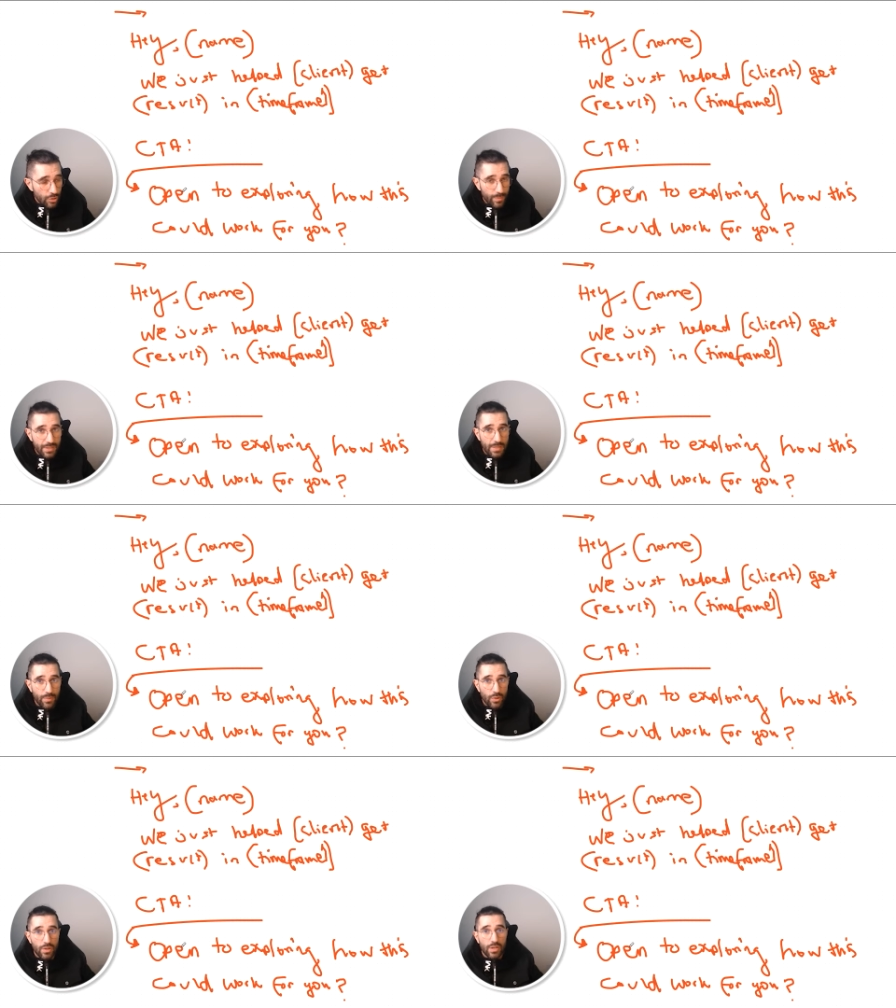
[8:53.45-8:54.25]
Super
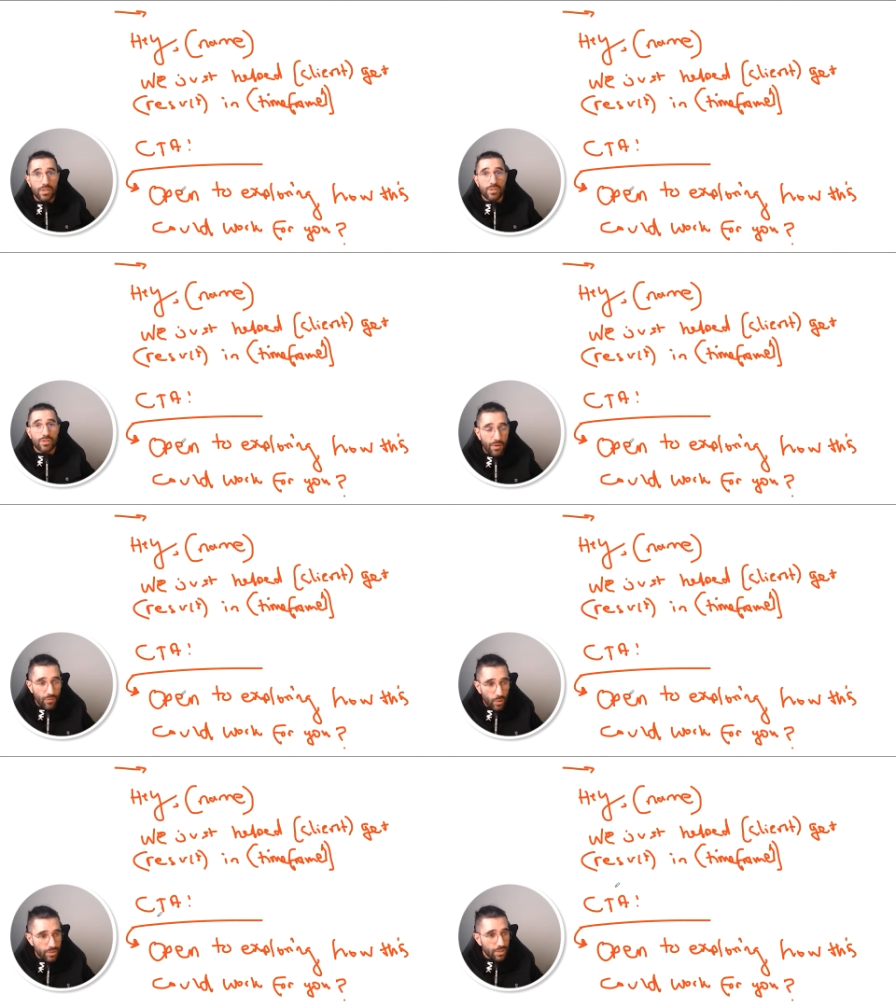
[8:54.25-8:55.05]
simple,
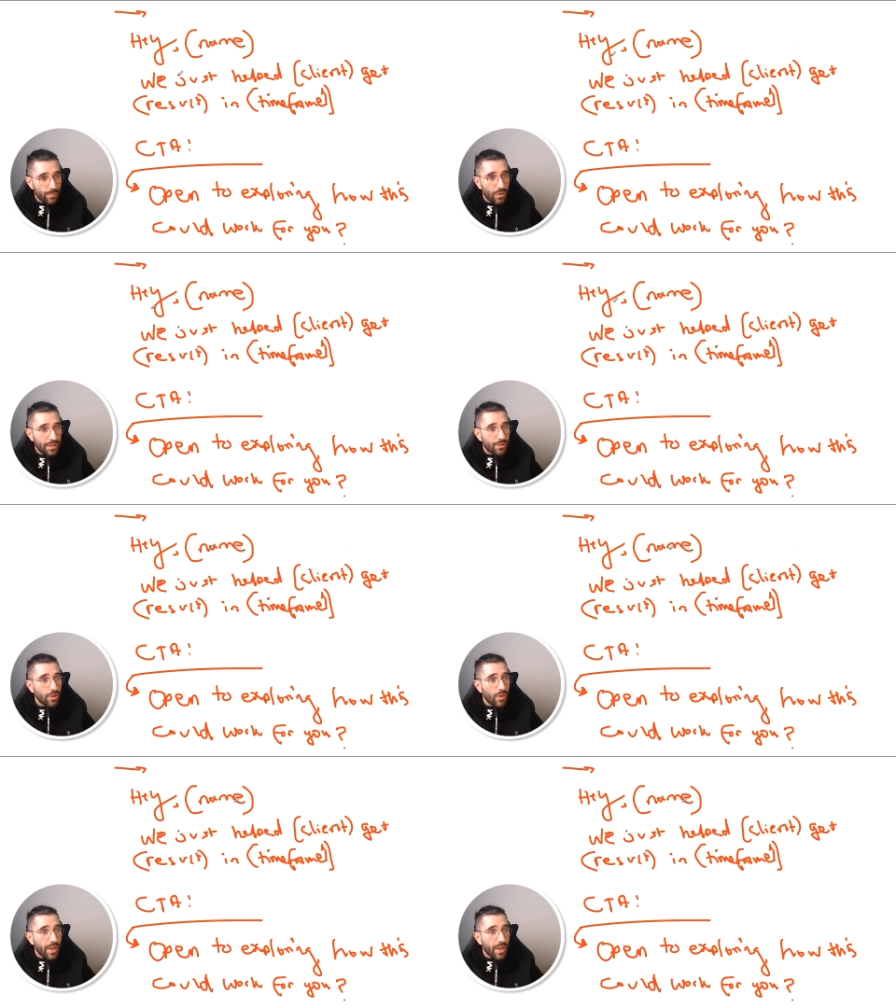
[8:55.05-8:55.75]
straightforward to the point.